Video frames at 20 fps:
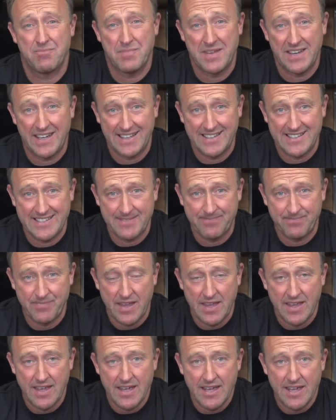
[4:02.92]
minutes.
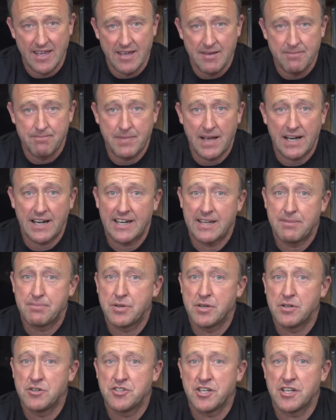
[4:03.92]
Melanie
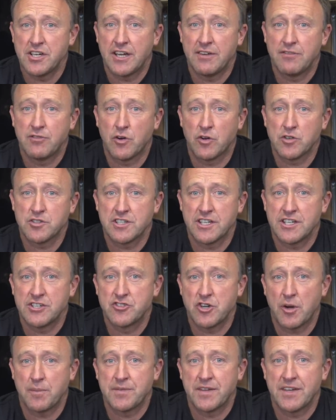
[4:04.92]
Pugin unfortunately
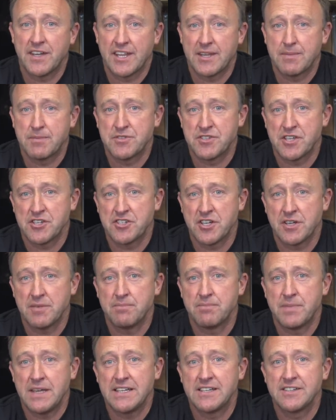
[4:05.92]
dropped another position,
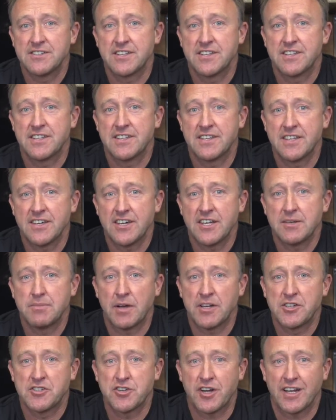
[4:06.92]
beaten to third
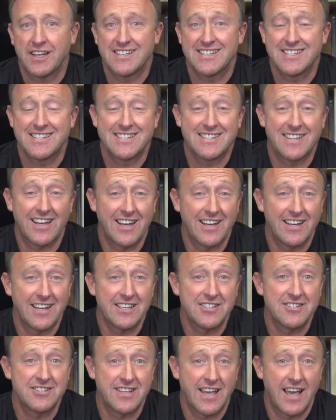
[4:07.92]
by track
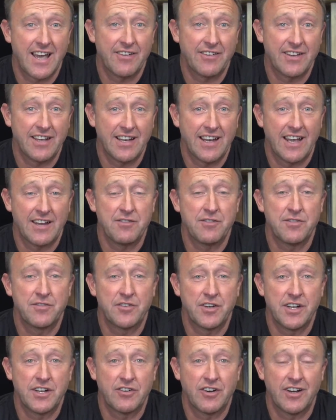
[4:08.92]
stylish downhill and
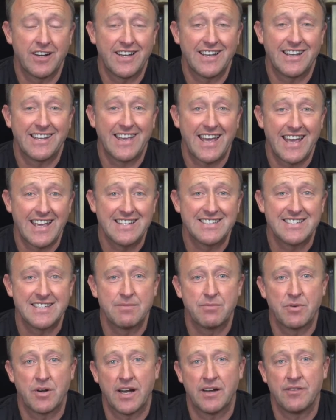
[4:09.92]
freerider
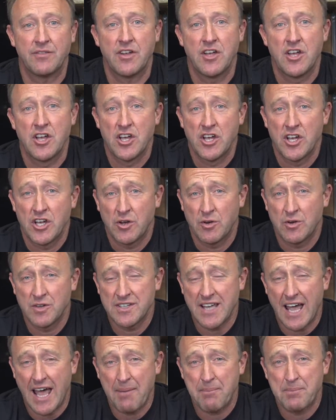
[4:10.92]
Casey Brown, who
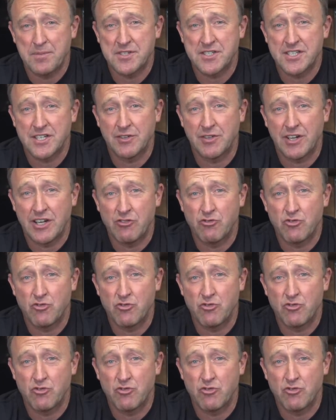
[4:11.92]
was absolutely